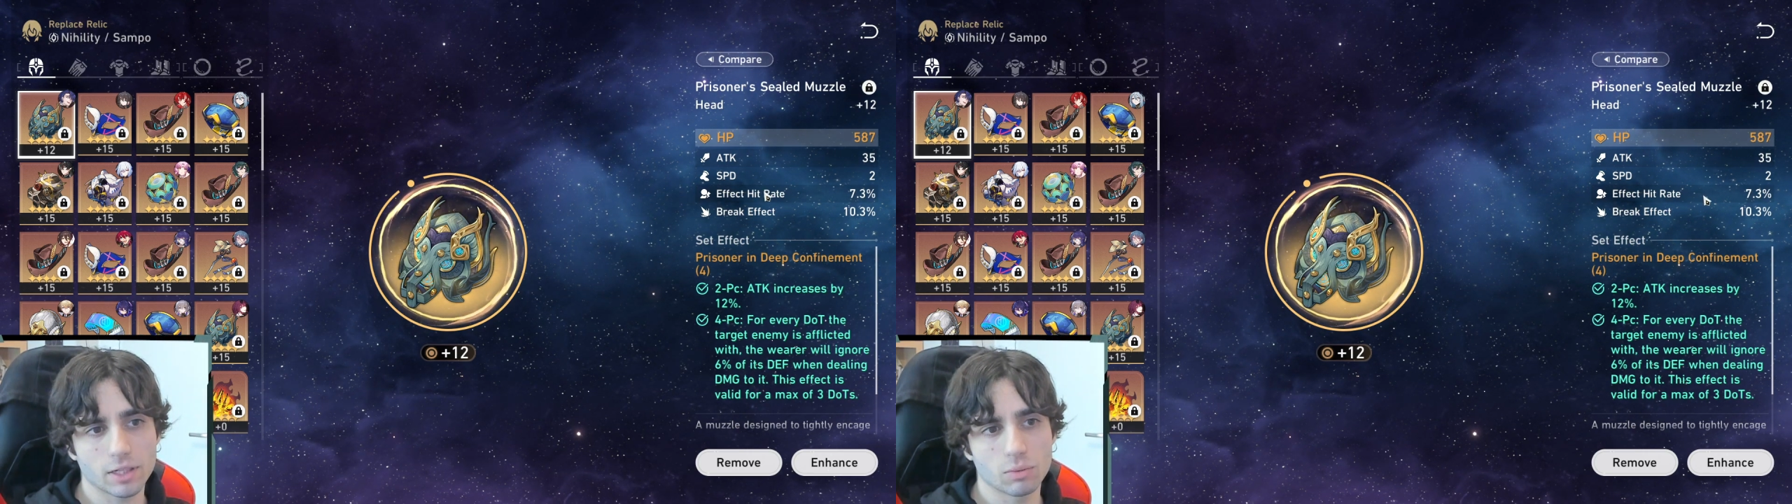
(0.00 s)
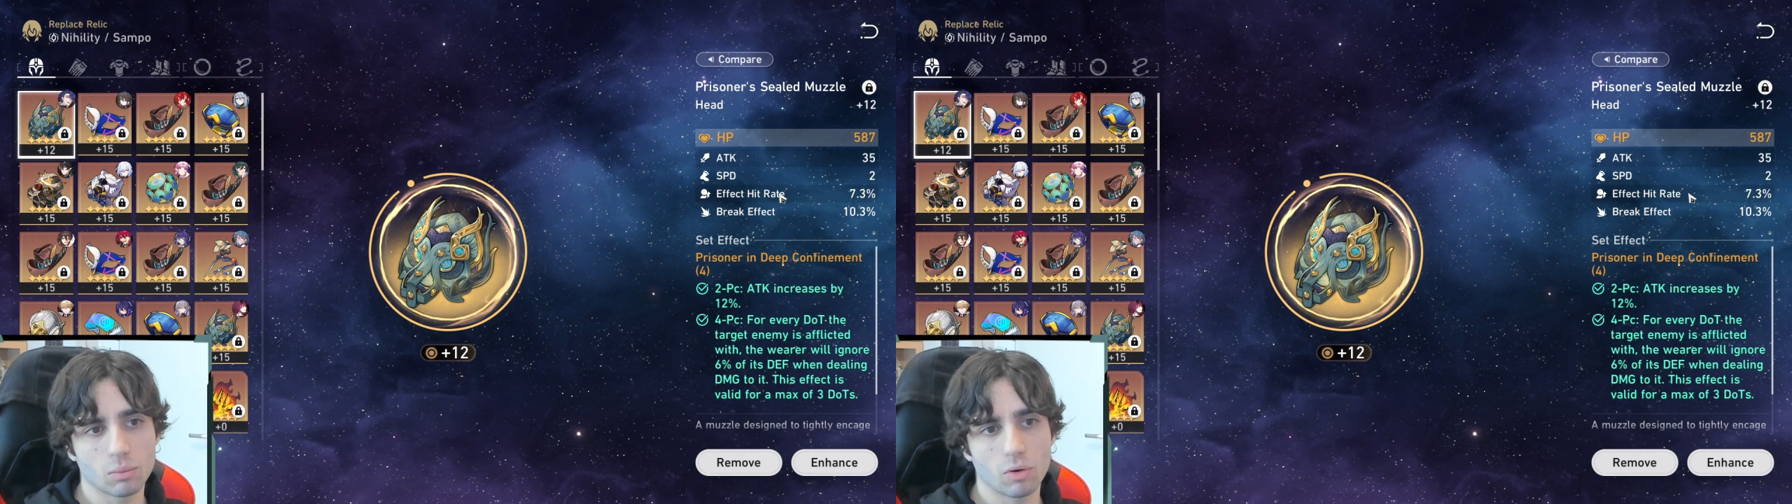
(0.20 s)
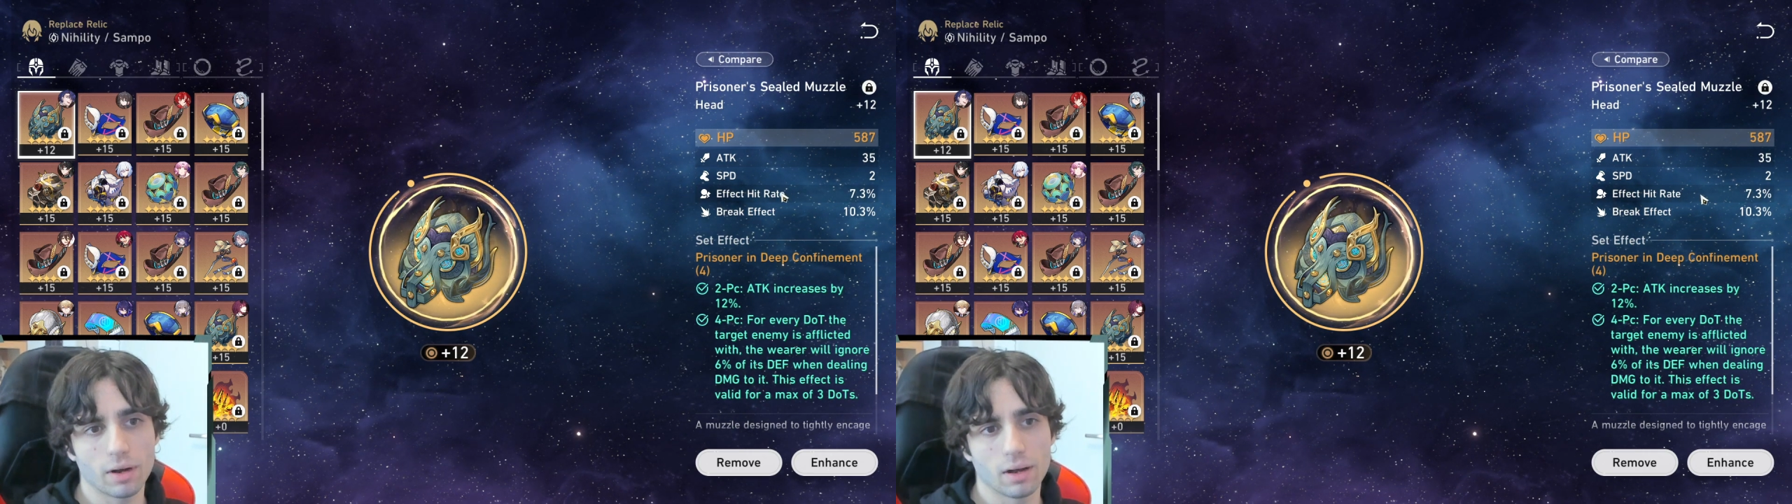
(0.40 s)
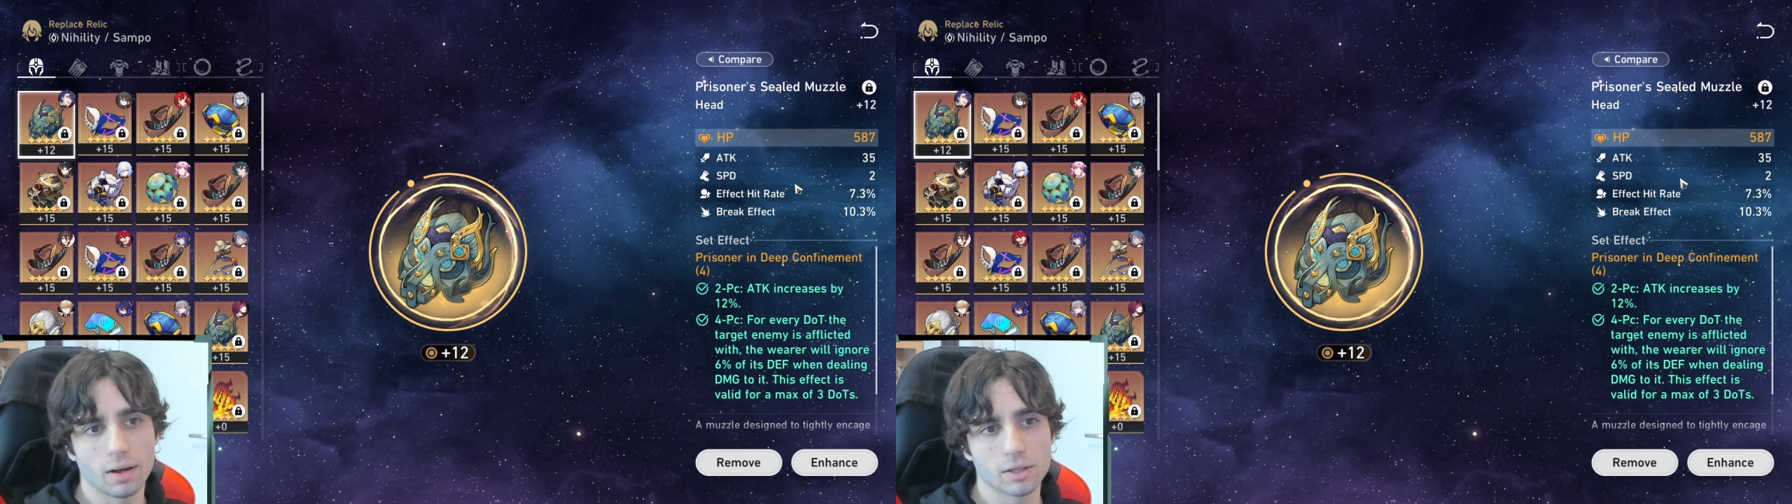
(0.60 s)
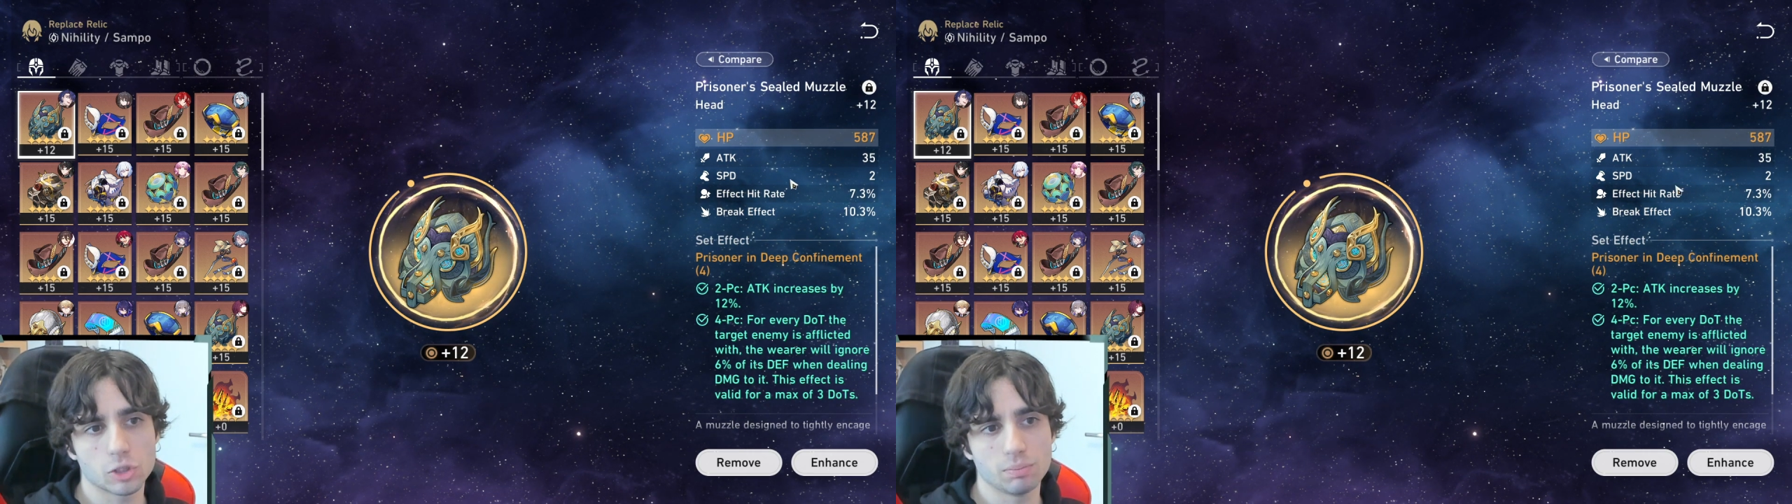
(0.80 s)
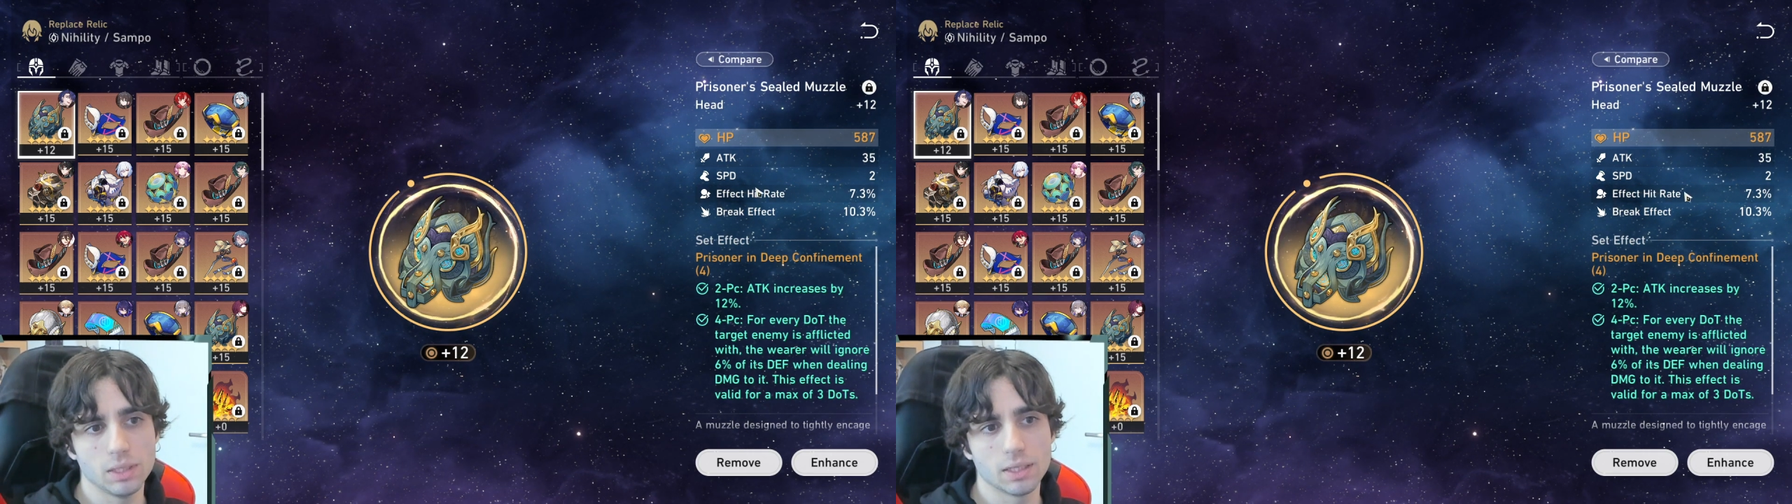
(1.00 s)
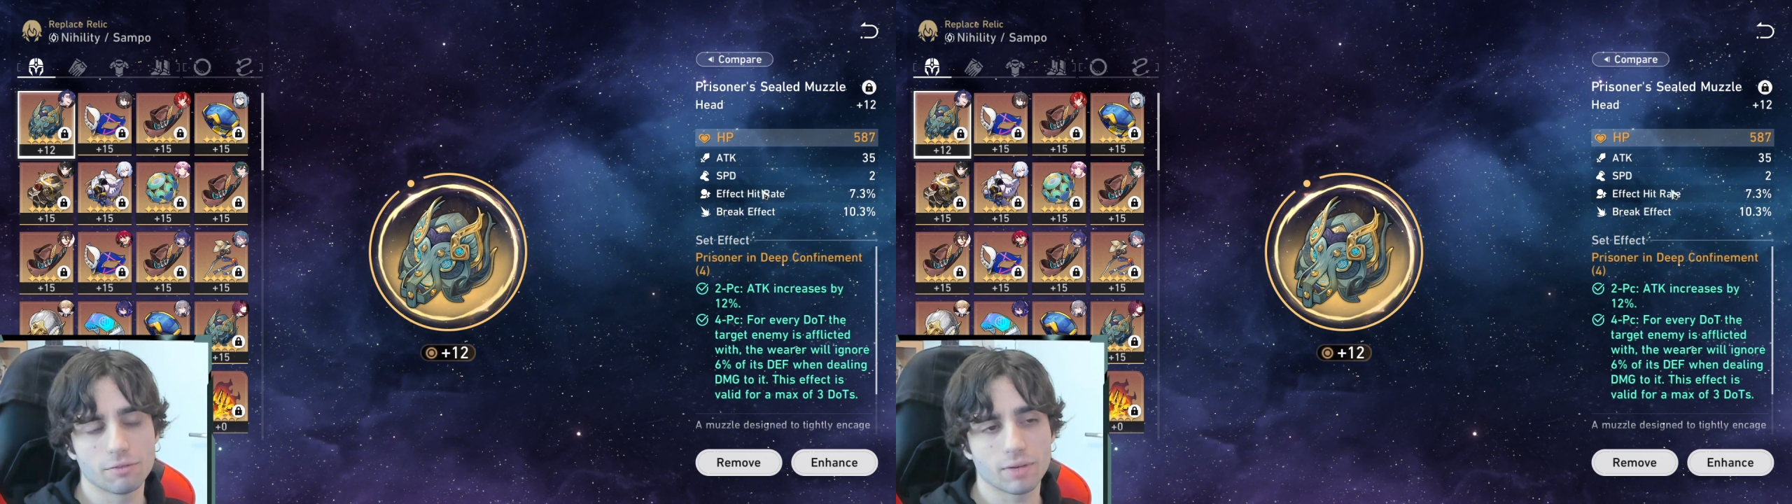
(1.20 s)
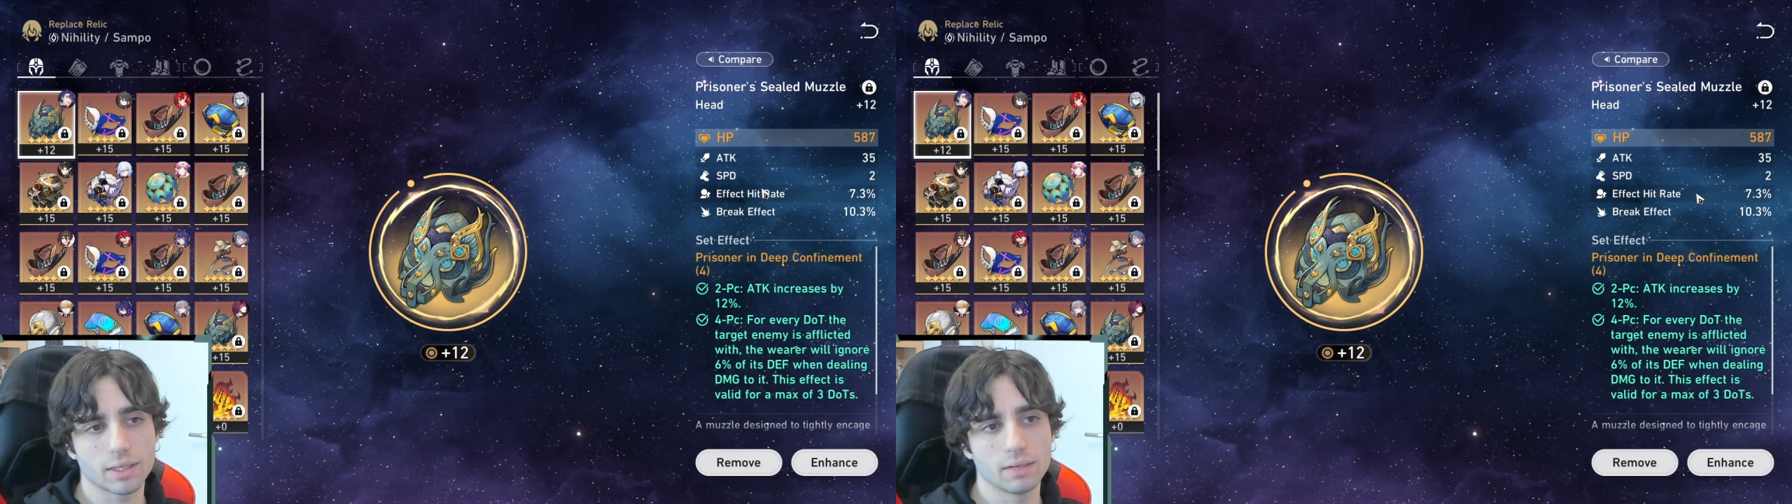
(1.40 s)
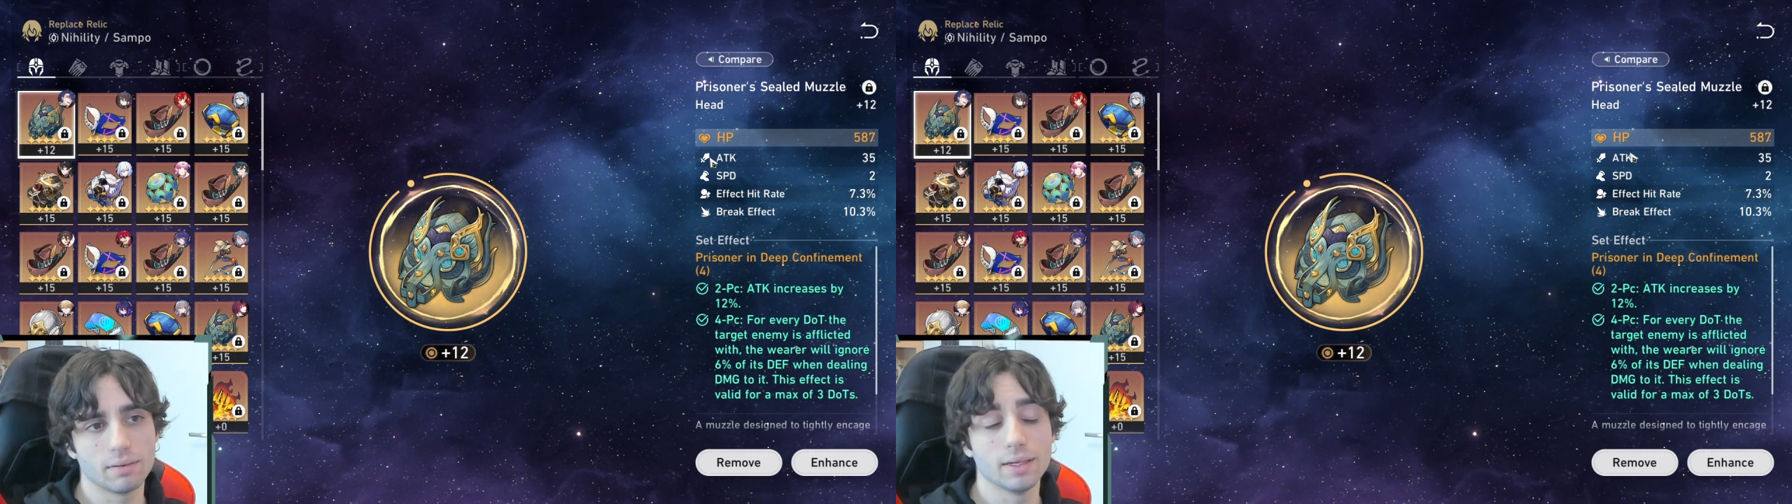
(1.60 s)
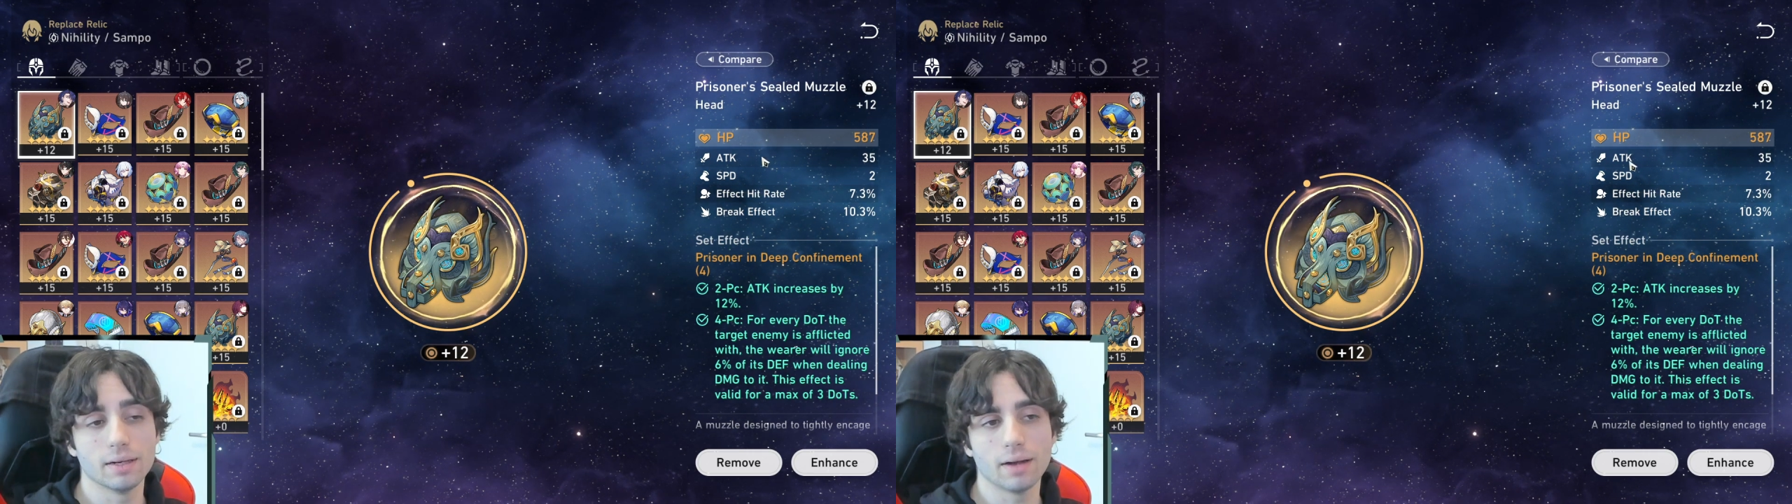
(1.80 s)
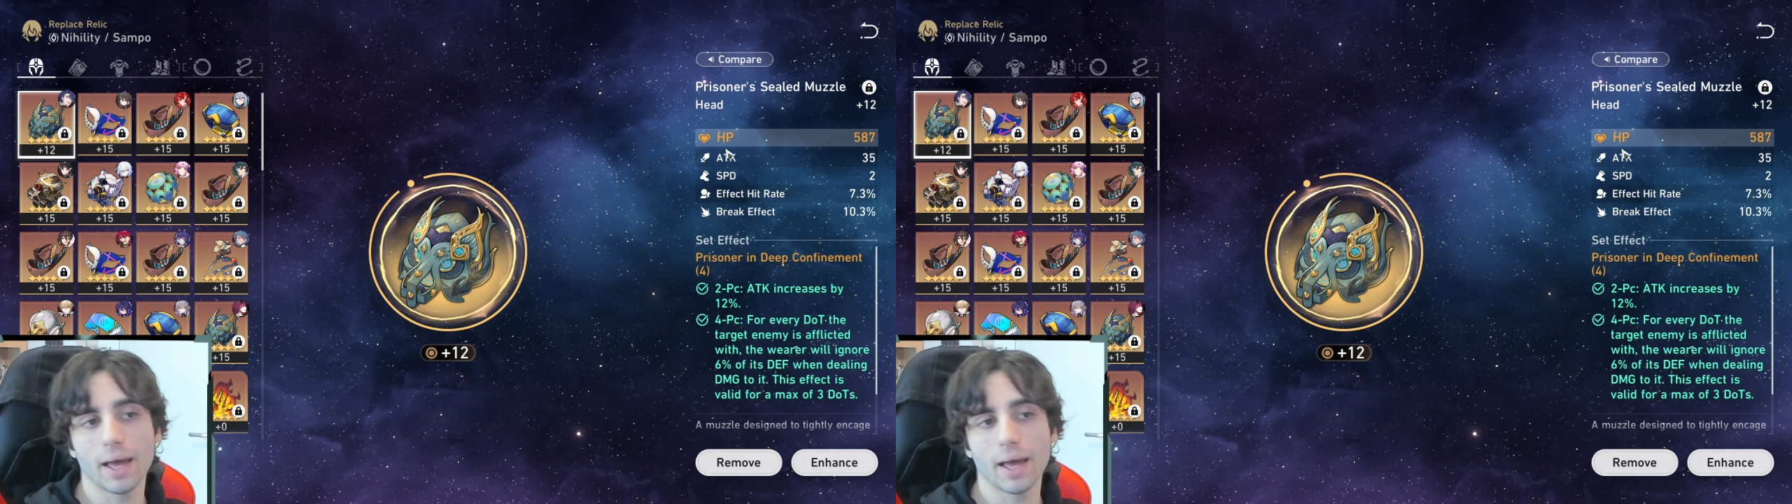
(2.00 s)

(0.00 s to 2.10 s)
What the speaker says: You want more speed and effect hit rate here,